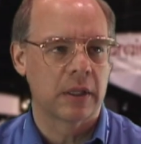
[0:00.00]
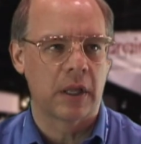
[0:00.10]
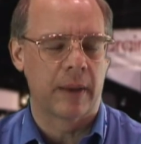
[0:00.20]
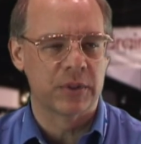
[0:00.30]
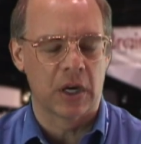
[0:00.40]

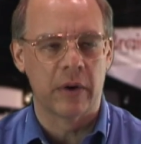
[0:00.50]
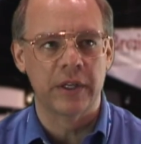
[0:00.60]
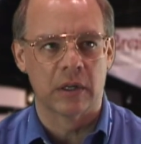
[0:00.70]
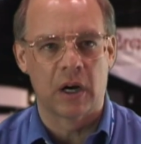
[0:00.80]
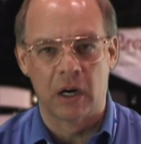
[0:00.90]
I'm sorry,
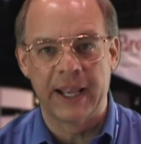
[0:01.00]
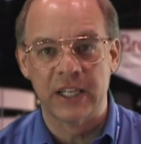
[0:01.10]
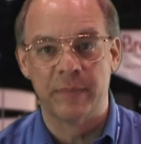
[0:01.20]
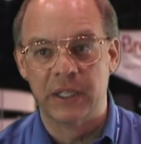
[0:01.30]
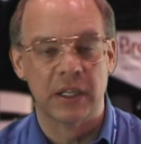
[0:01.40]
your card
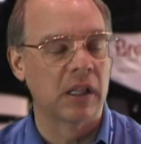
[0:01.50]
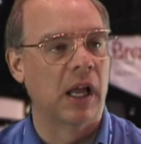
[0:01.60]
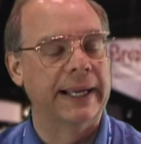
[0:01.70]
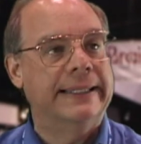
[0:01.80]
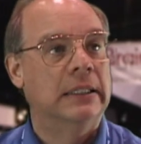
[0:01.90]
has been
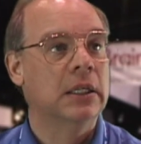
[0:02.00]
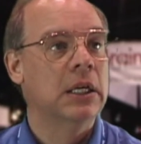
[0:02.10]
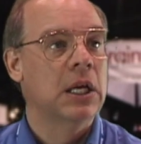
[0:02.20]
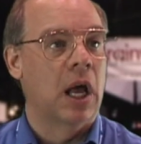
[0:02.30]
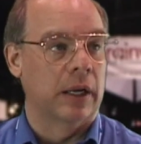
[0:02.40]
declined.
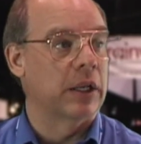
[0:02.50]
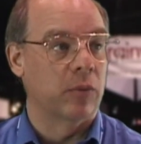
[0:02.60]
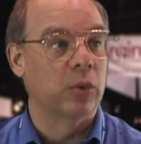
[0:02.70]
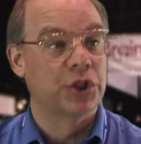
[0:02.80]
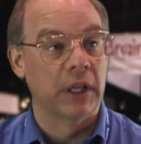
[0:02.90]

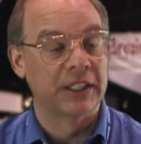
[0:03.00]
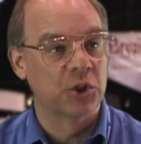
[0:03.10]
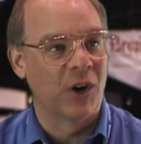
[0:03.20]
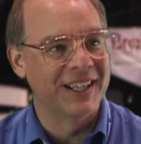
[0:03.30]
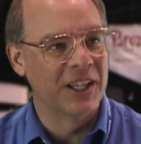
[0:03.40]
Would you like to
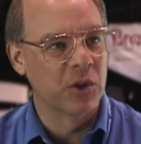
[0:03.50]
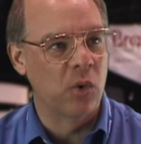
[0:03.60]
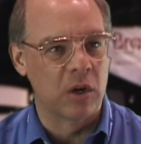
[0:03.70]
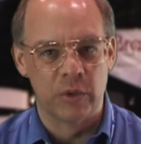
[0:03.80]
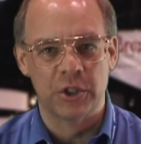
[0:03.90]
try another
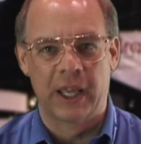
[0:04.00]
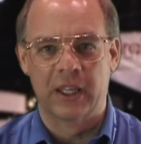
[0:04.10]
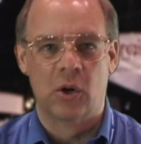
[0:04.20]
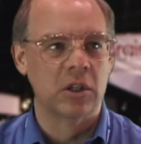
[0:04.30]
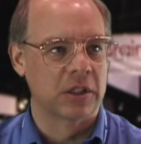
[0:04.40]
one? Would you like
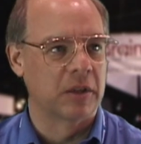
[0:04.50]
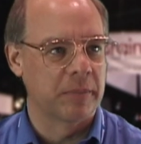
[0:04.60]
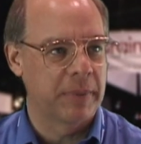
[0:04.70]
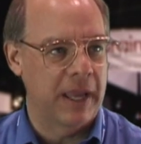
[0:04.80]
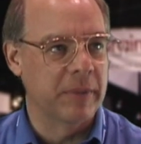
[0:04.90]
an
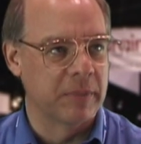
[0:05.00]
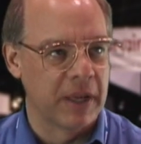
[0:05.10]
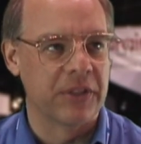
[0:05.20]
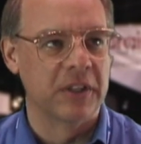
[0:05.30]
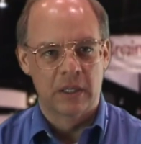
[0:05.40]
alternate payment
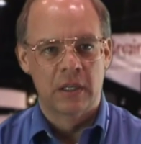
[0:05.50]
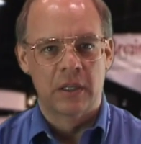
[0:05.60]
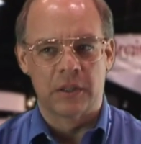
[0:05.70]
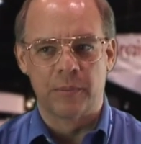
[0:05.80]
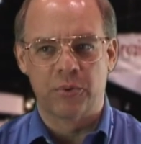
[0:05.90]
method?
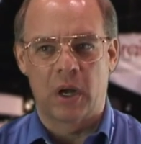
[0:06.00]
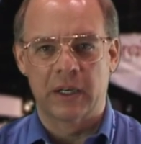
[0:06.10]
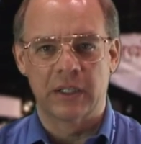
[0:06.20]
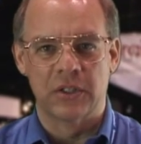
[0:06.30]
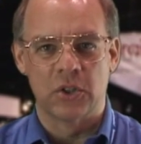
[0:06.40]
The
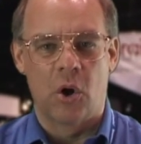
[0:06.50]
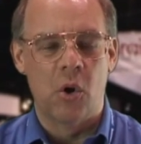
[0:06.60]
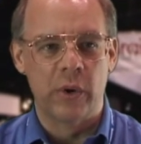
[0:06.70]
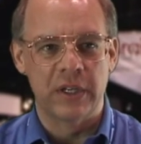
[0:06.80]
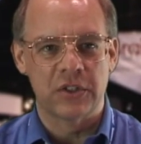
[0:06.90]
product is
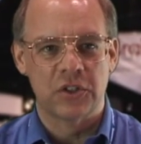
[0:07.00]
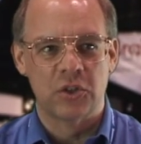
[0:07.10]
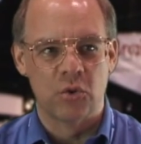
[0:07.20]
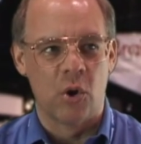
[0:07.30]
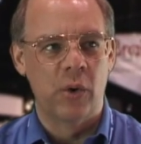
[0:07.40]
always
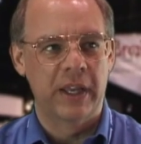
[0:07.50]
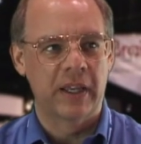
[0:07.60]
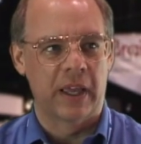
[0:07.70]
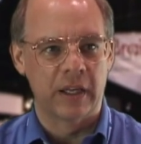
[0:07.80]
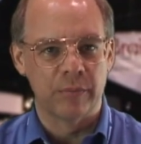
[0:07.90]

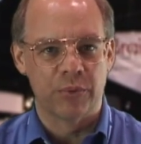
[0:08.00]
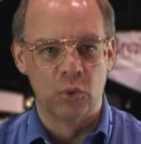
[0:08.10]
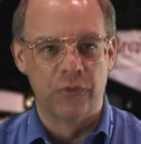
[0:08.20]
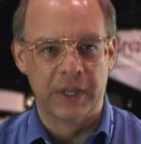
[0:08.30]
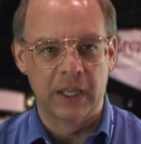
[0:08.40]
growing and
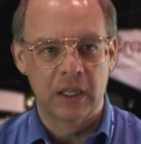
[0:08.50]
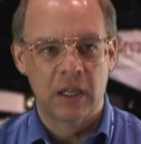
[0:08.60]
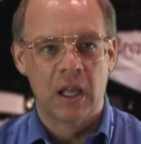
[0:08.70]
improving.